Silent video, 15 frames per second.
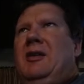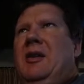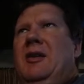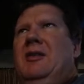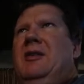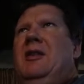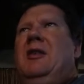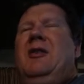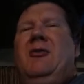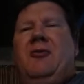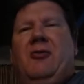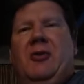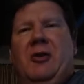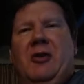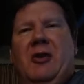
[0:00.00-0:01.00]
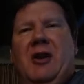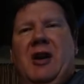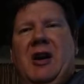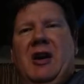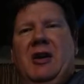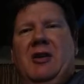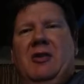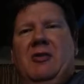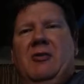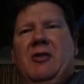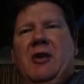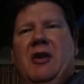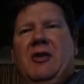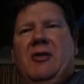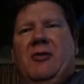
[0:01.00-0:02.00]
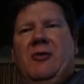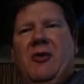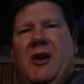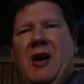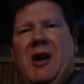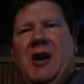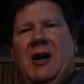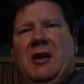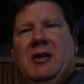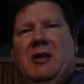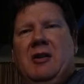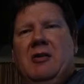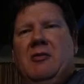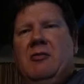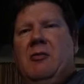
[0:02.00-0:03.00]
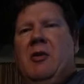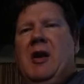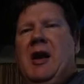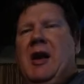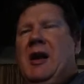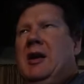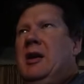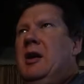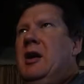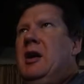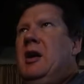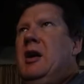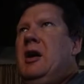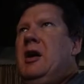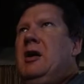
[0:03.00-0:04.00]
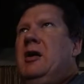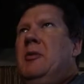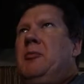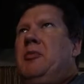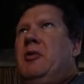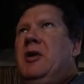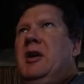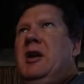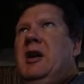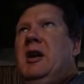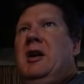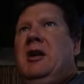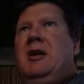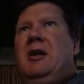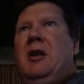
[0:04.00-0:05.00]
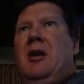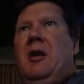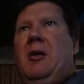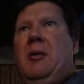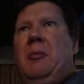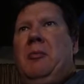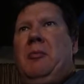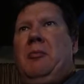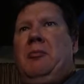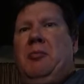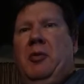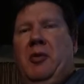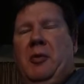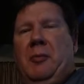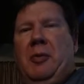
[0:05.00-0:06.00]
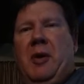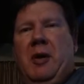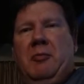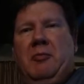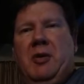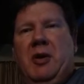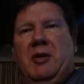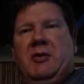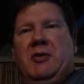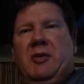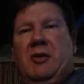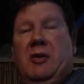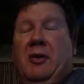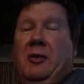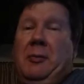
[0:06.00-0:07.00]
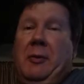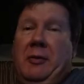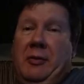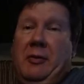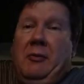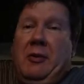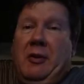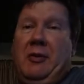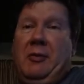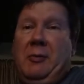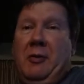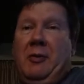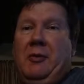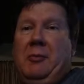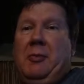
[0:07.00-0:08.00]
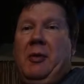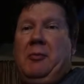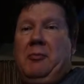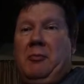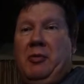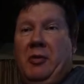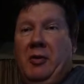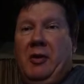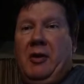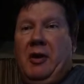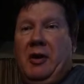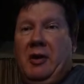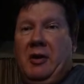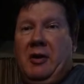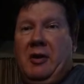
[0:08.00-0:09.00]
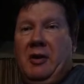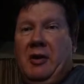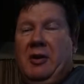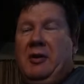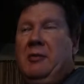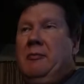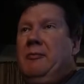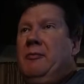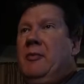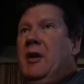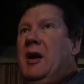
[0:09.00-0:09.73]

doesn't it infuriate you as a fan when you bring in a bullpen pitcher, especially one that's supposed to be pretty good,